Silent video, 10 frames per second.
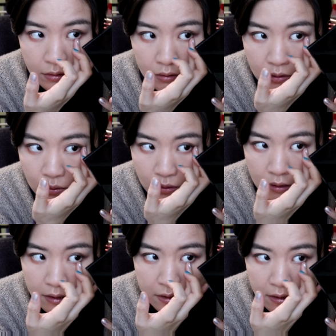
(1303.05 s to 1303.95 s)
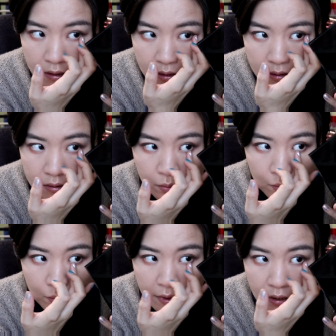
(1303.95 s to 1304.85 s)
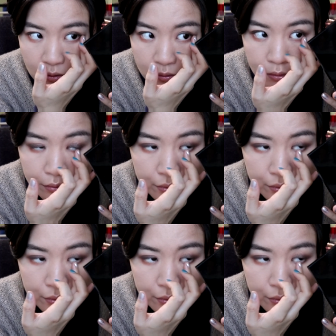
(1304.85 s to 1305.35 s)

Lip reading: lower lash line as well.